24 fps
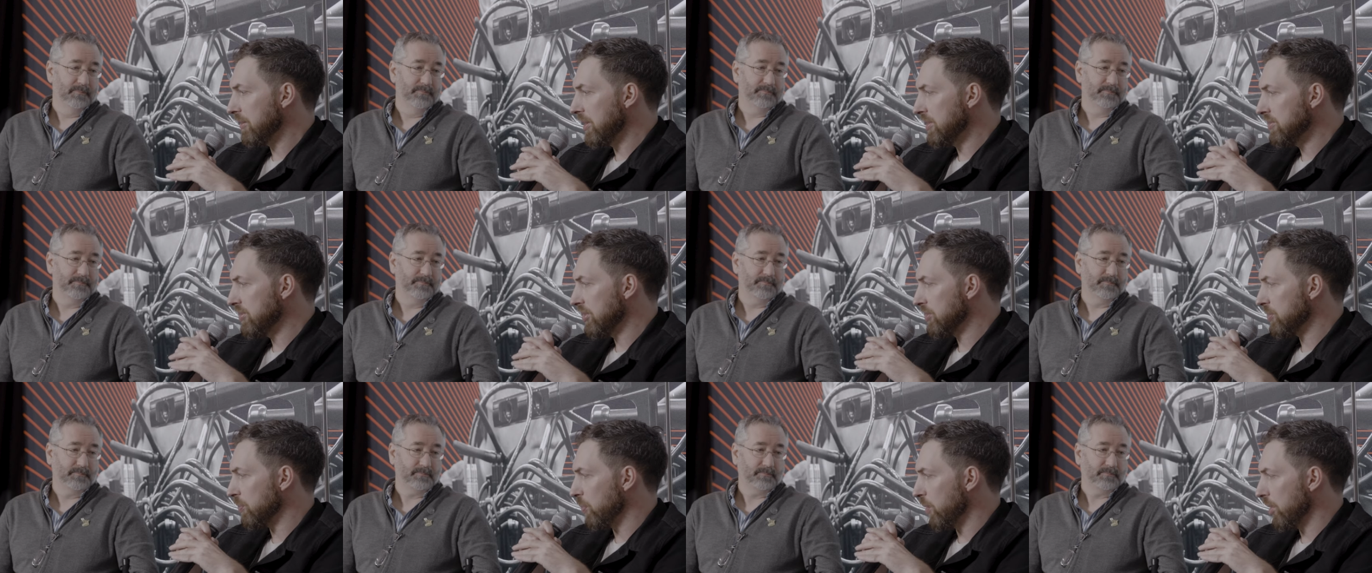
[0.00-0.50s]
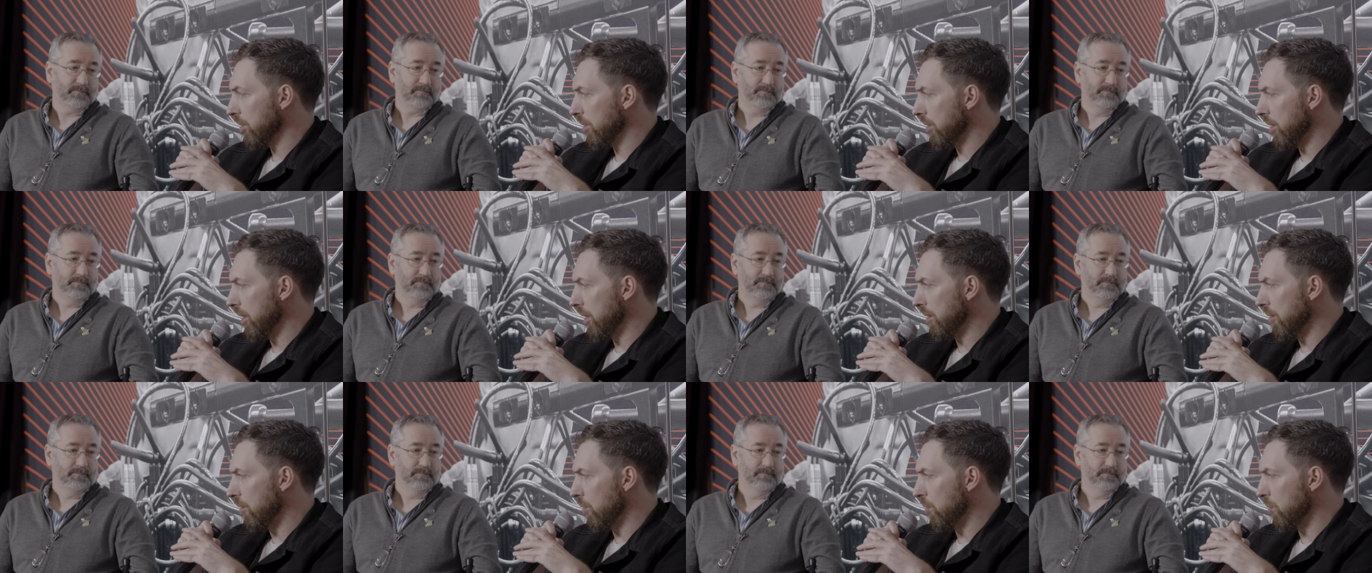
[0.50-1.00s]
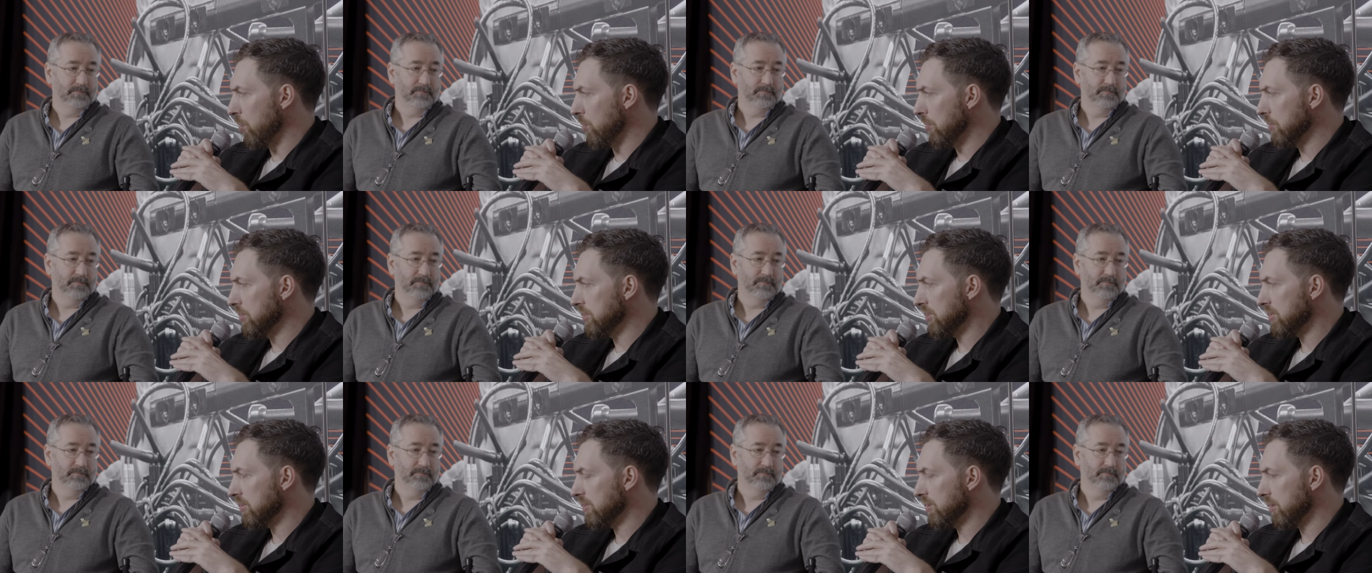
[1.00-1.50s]
Speaker 1: lenses were an old
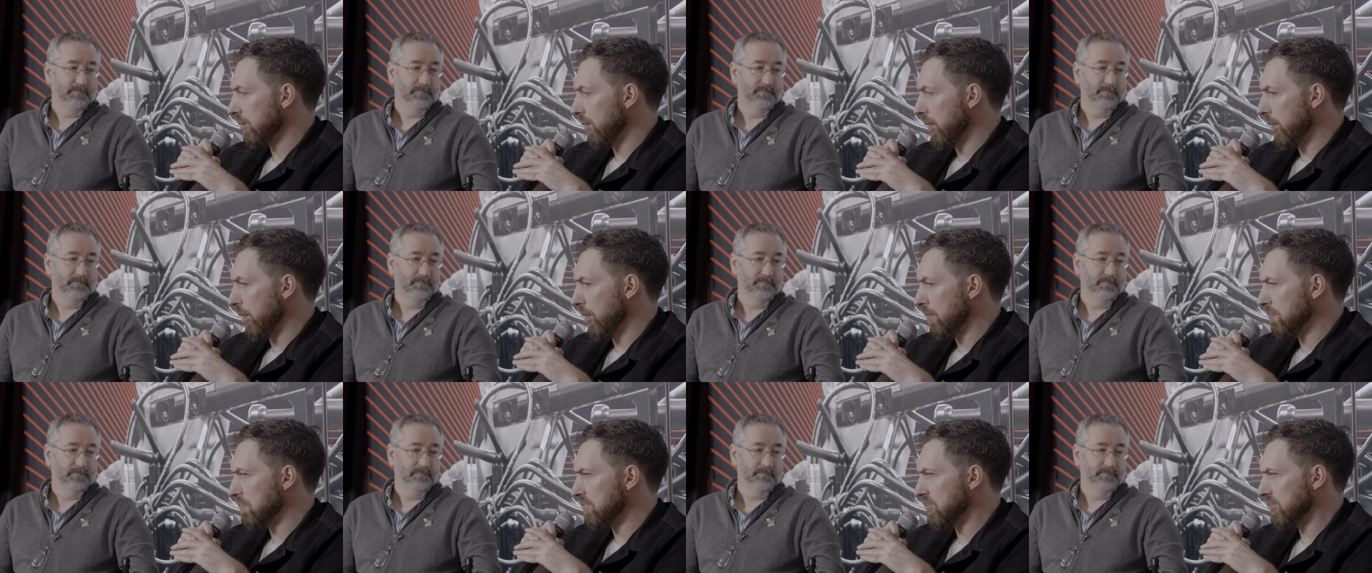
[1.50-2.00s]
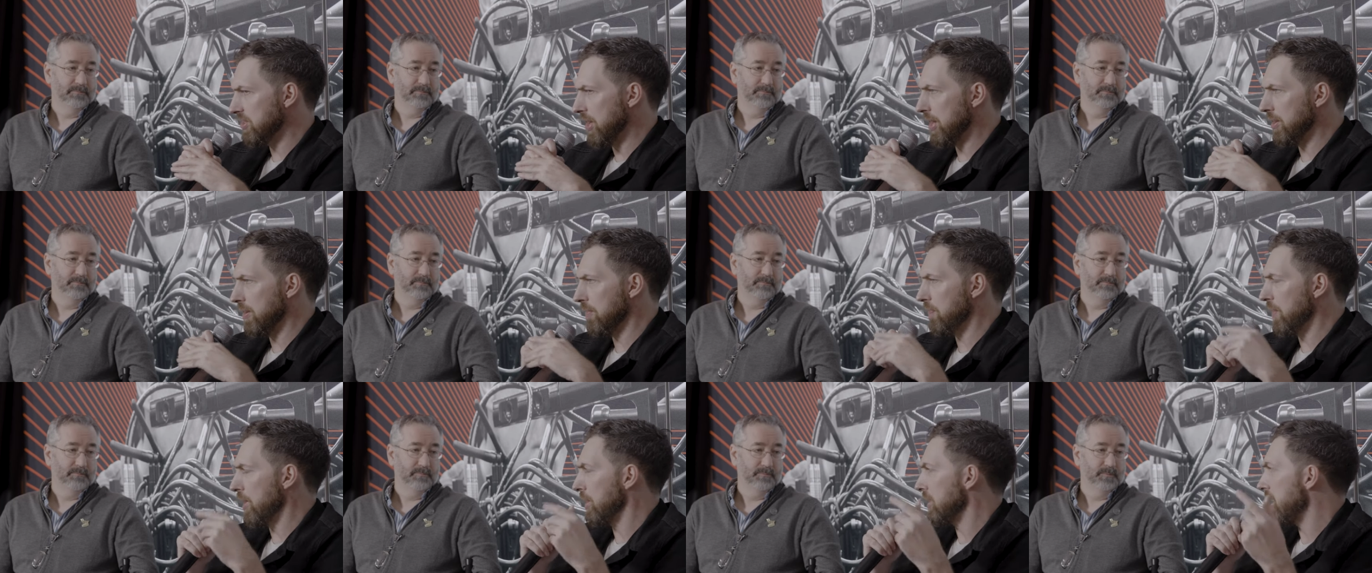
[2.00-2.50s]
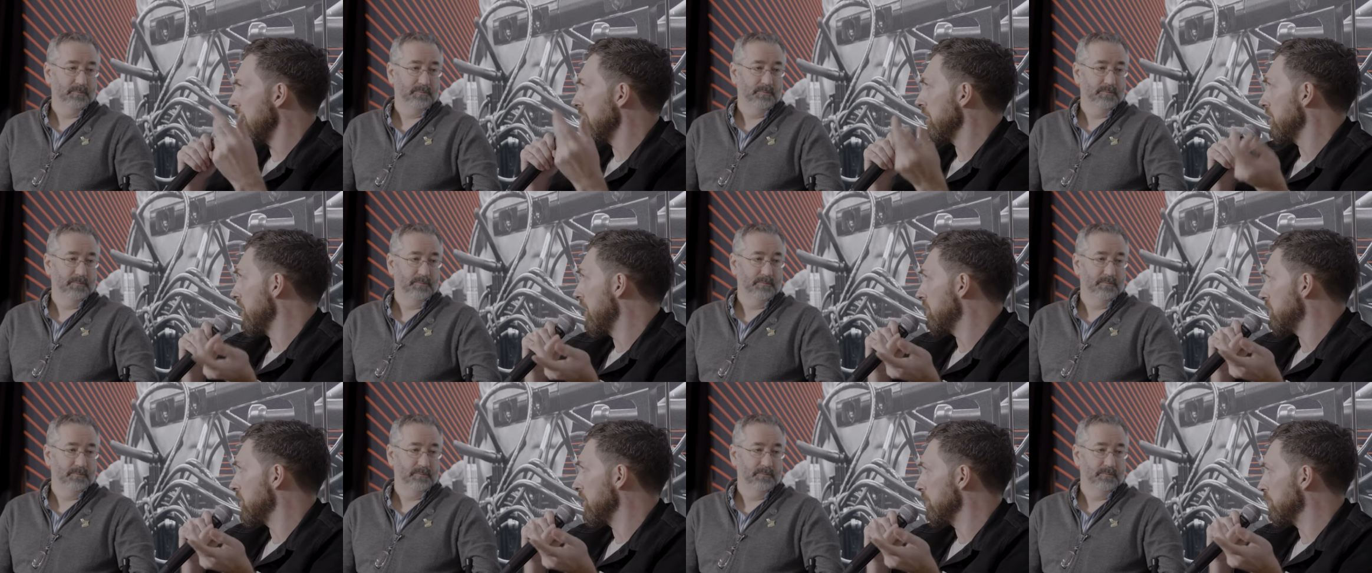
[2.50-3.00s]
set of Canon
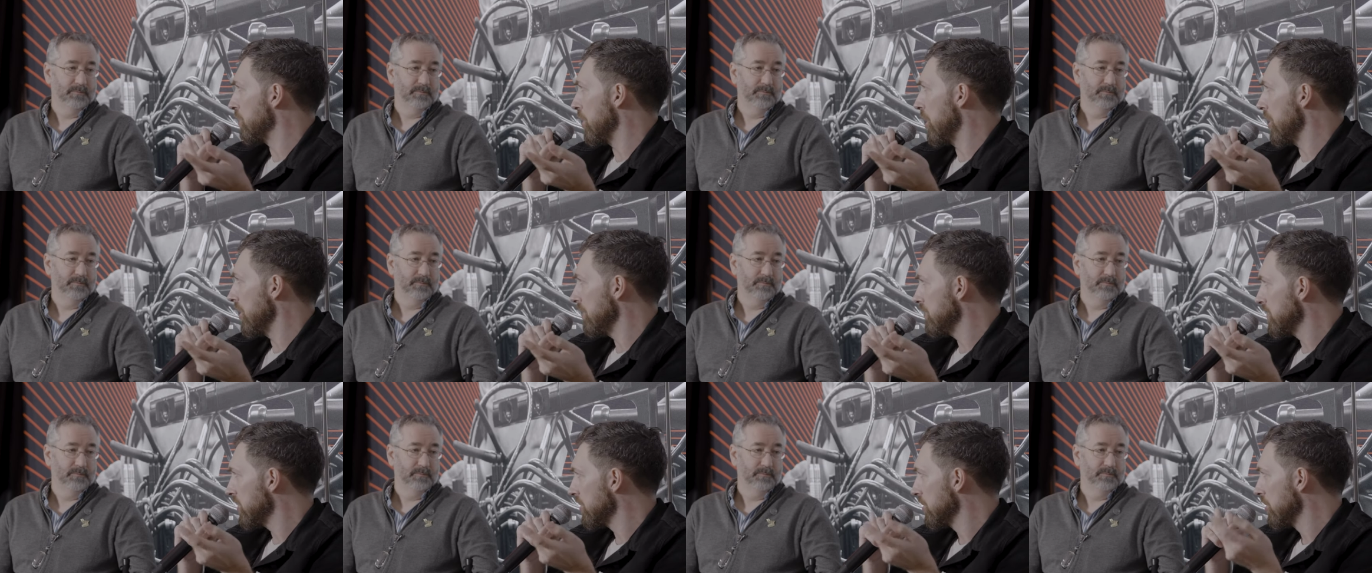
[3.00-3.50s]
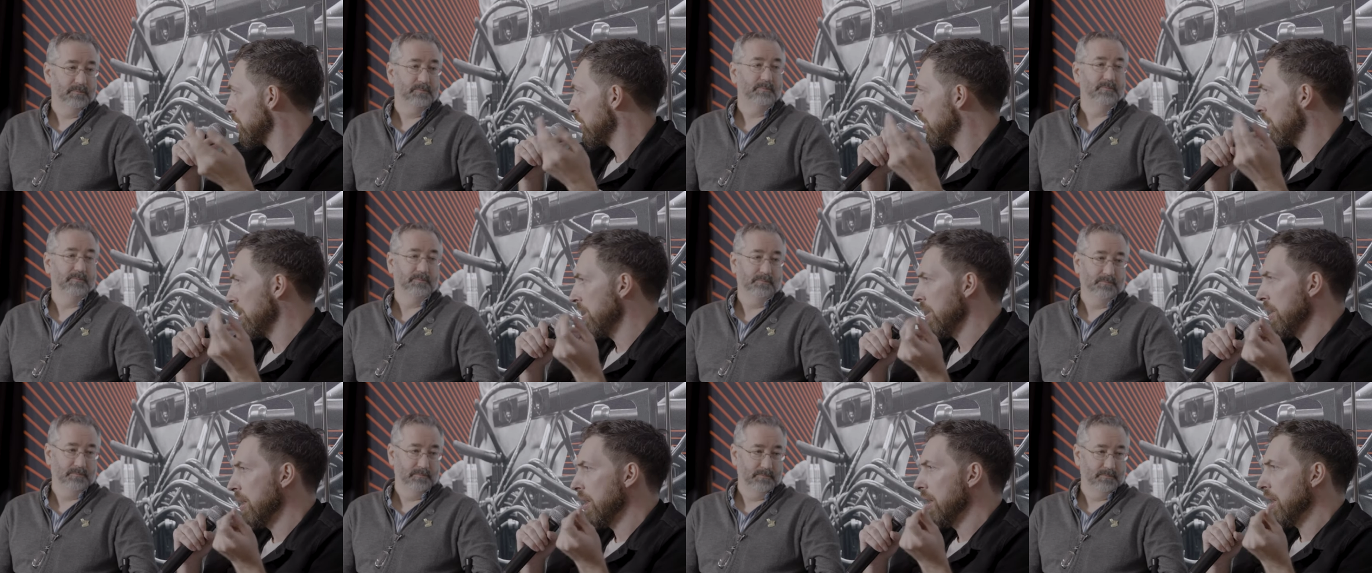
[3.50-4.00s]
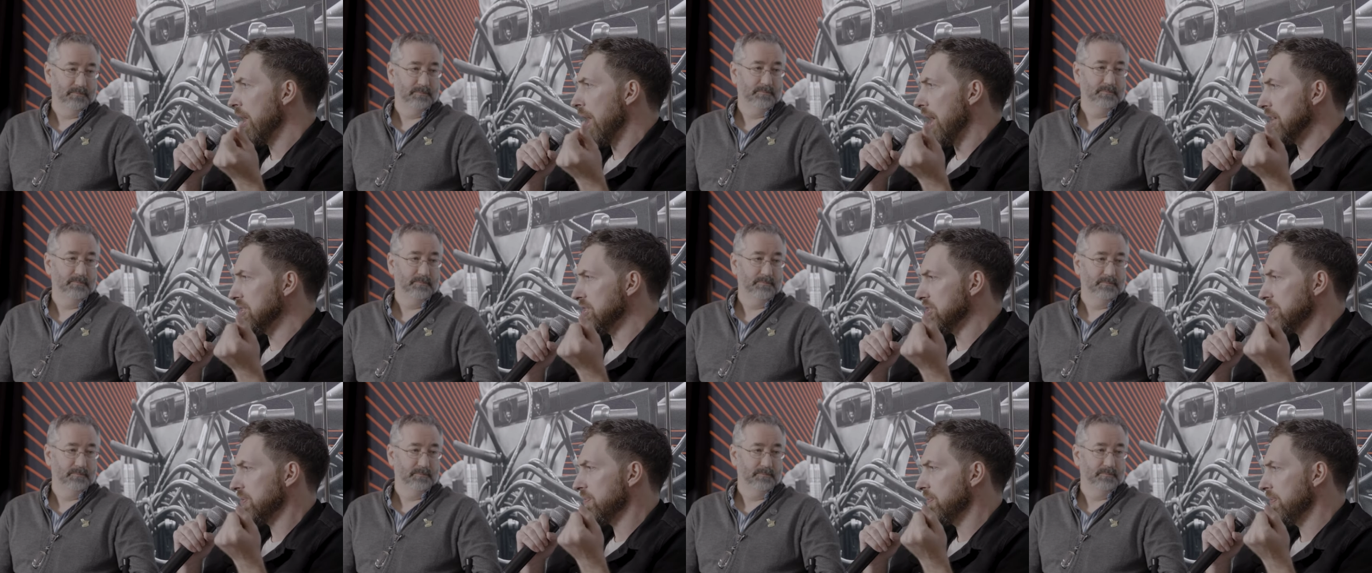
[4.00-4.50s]
FD primes. I
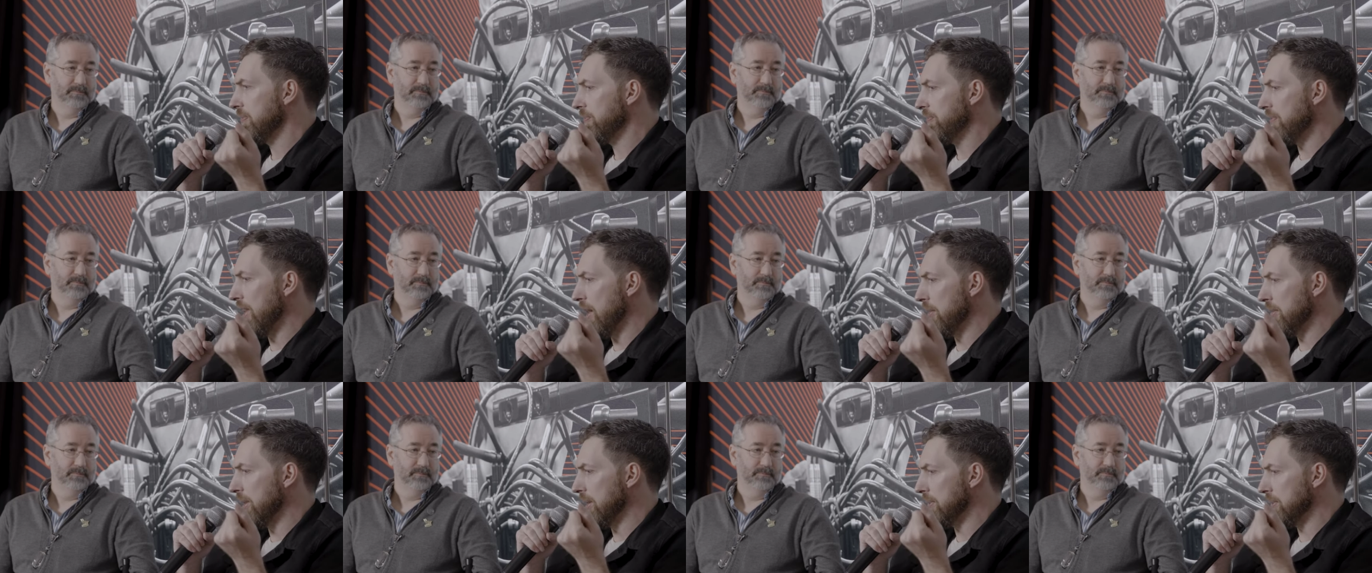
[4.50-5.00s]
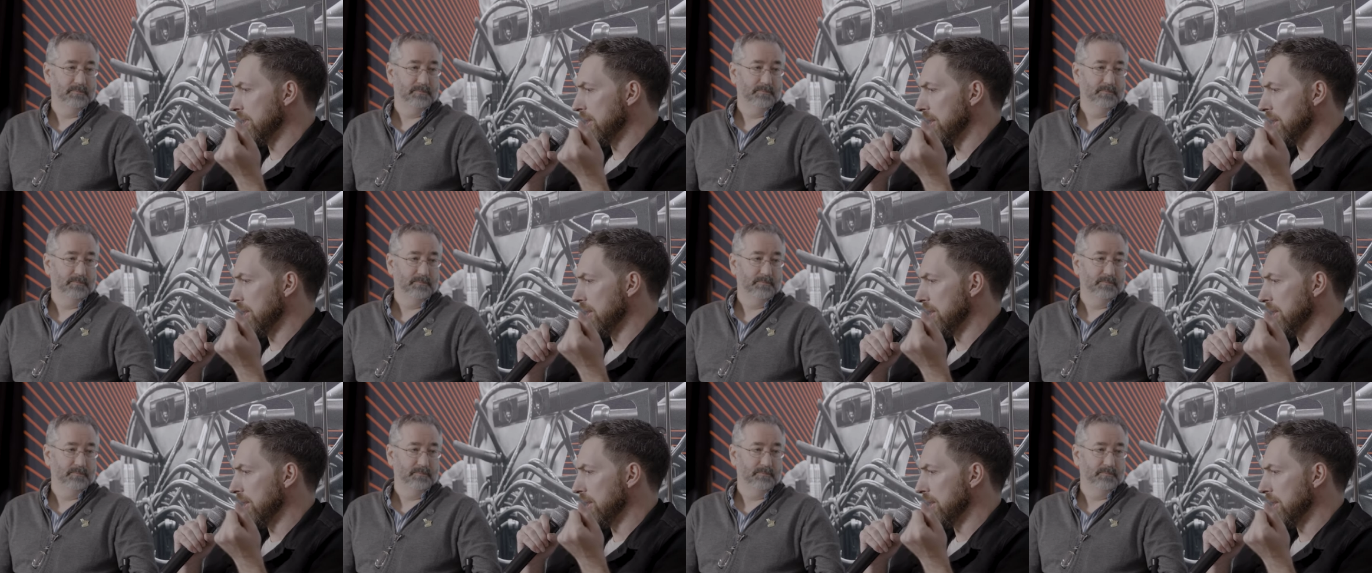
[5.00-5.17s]
just found that